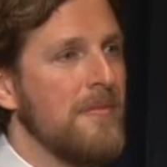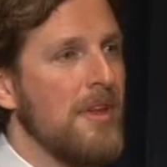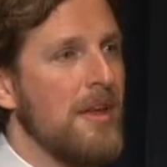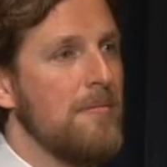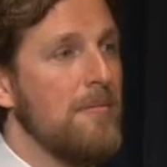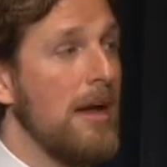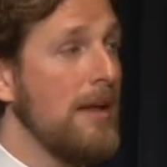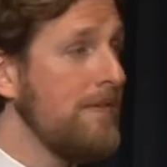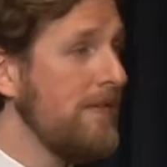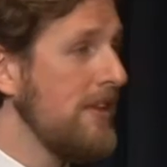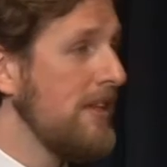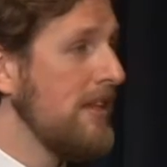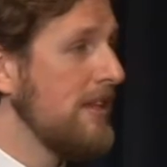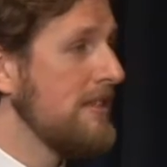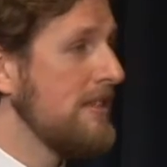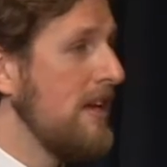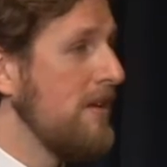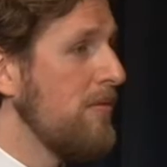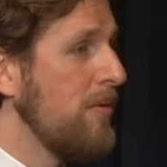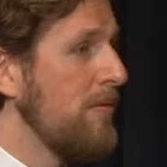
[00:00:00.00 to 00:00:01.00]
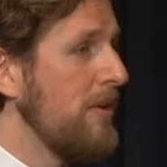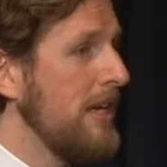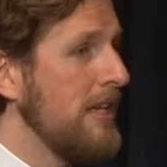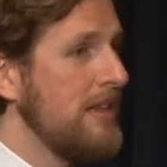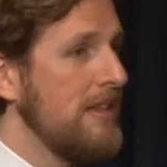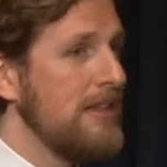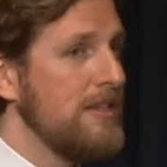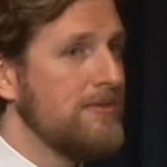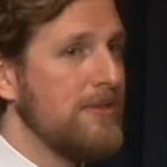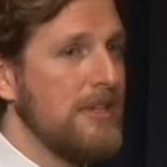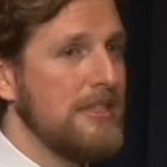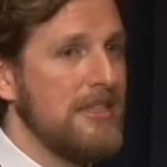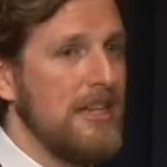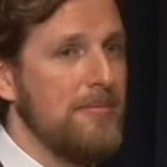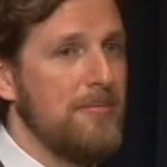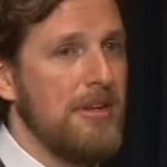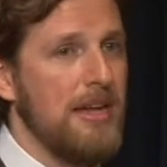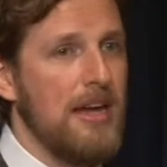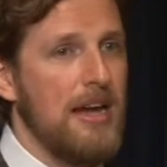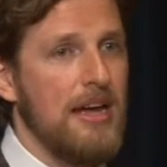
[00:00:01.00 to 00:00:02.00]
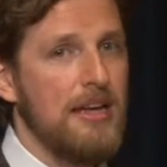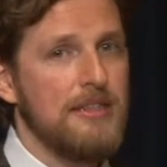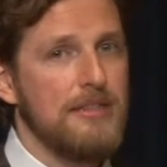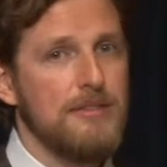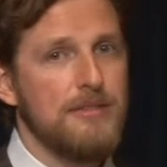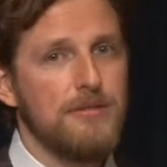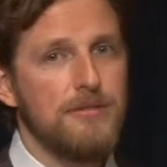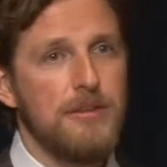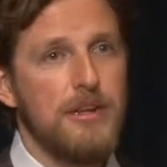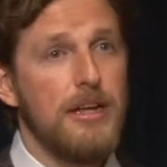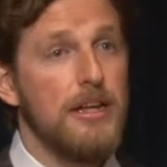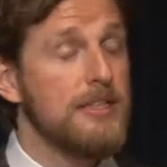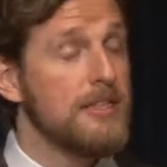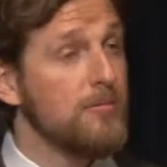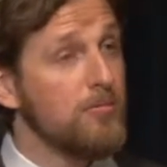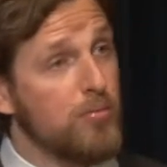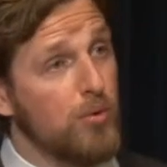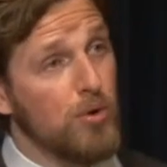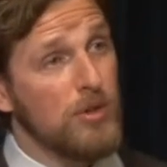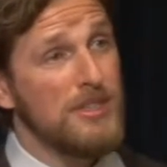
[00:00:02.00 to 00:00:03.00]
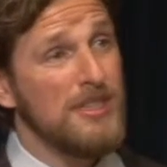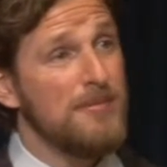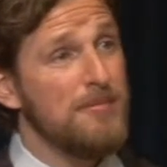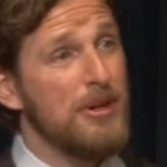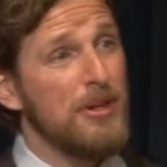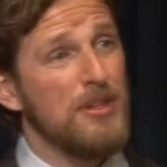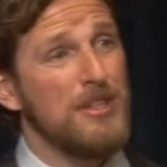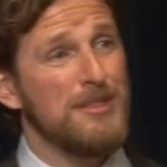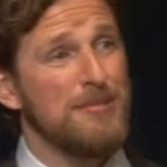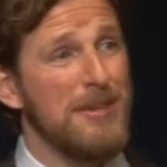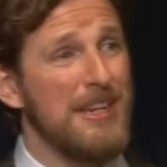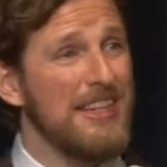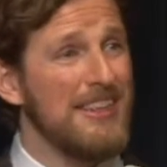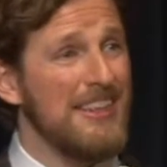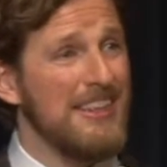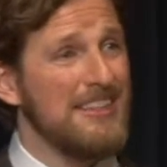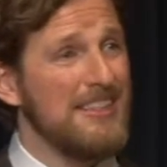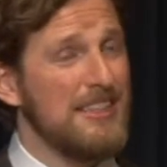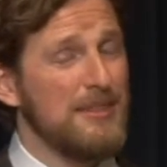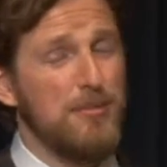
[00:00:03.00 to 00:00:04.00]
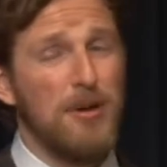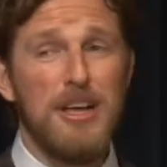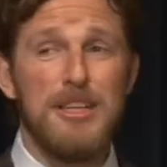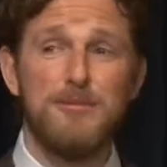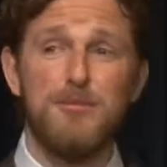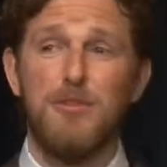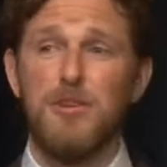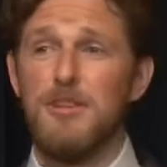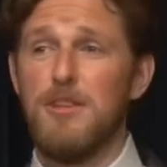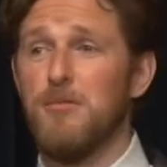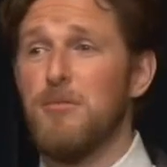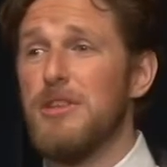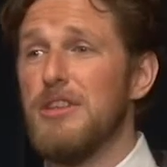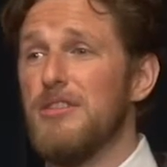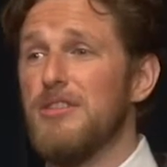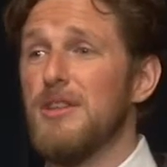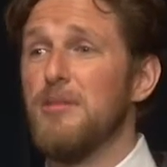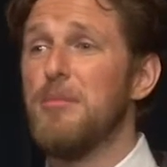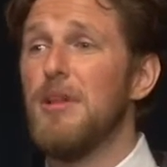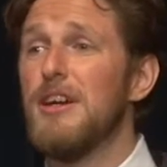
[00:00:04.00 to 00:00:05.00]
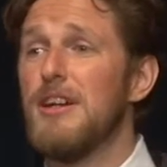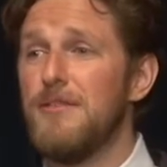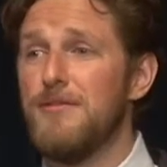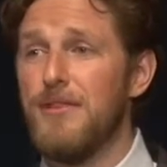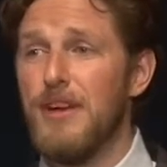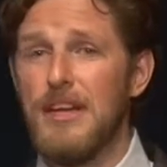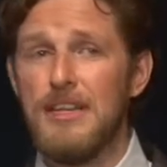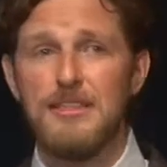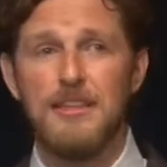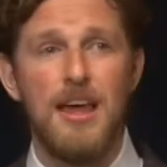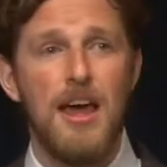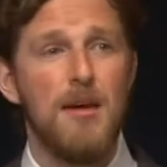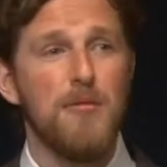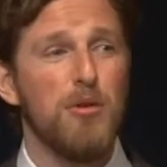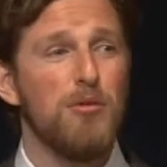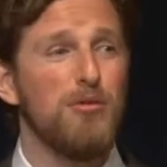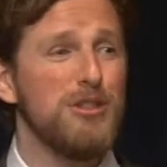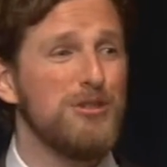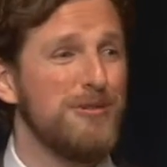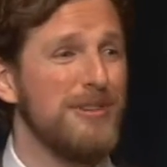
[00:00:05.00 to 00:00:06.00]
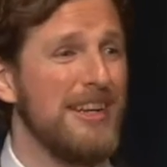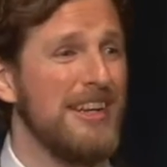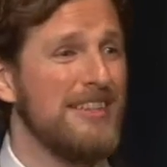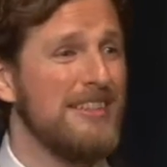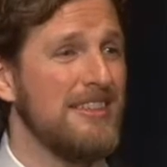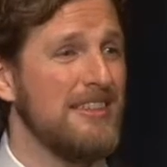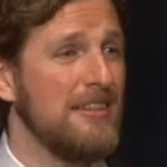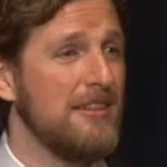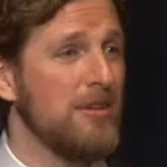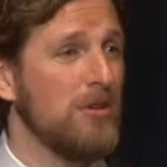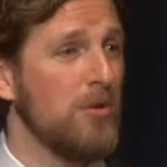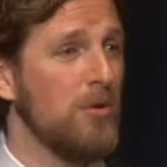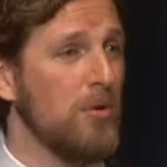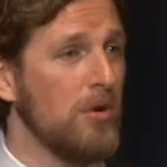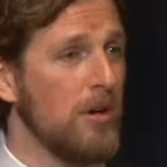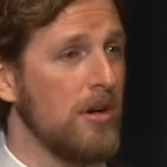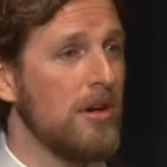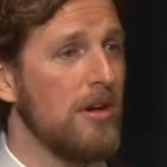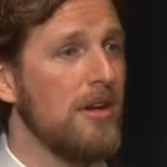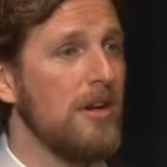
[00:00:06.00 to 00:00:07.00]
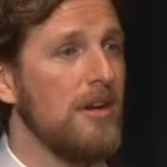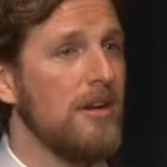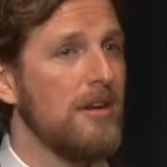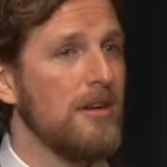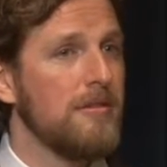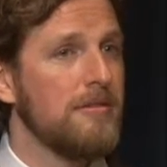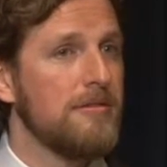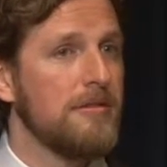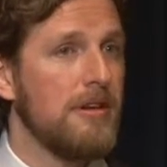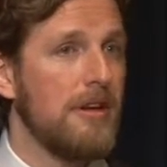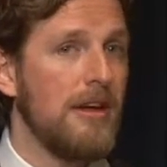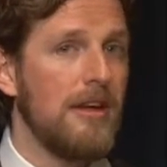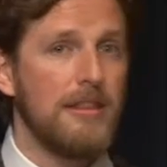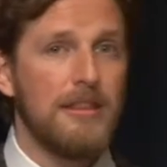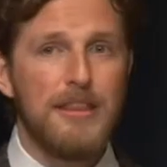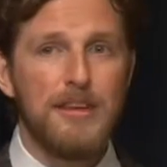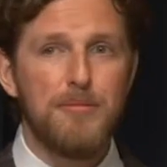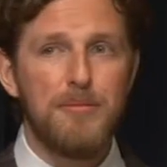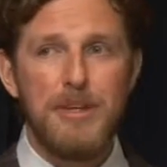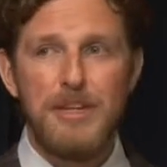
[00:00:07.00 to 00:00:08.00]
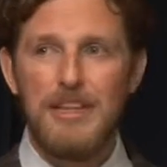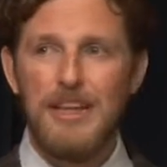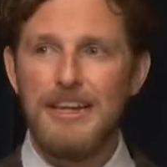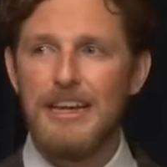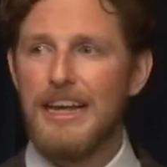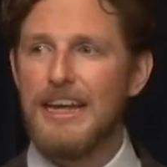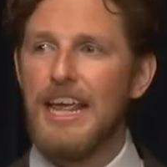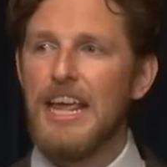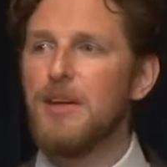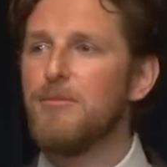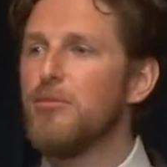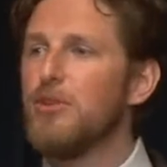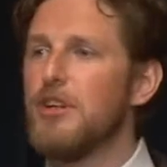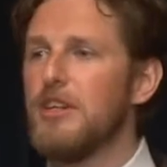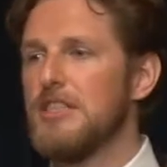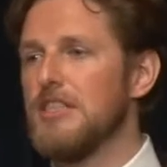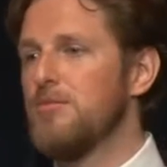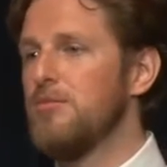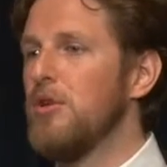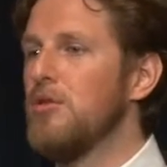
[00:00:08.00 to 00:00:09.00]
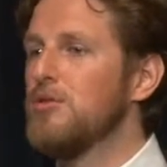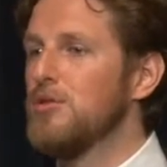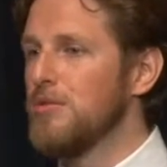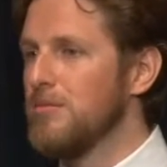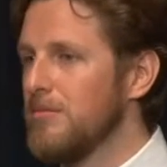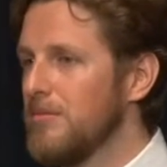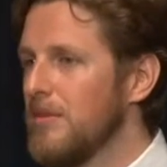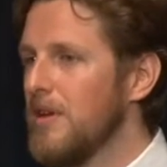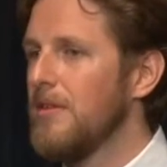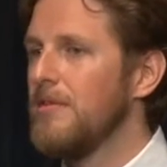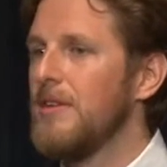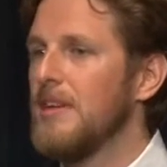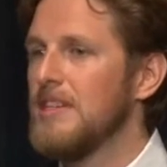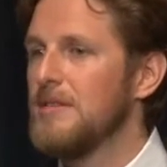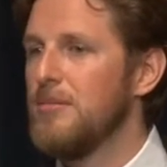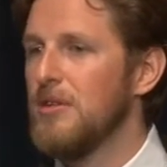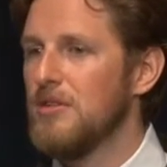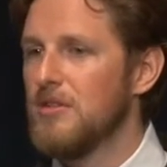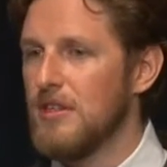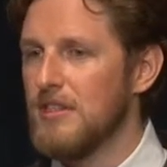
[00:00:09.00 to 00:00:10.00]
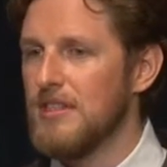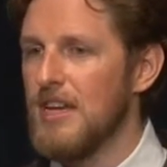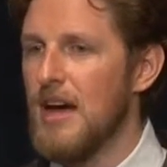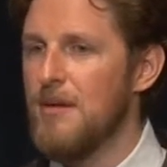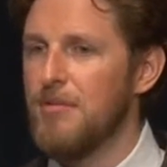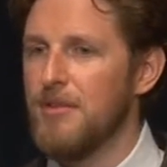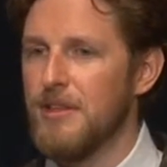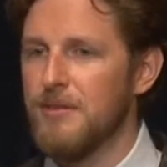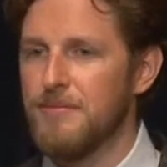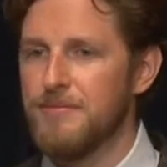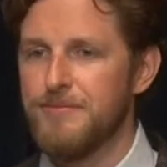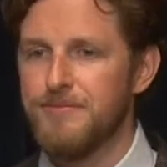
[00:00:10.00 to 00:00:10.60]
my feeling is that when we get these REST A P Is, it's important to build as many things as possible on them when they're in the plugin phase. But once we get into core, there'll be like a Cambrian explosion of things built on top of them.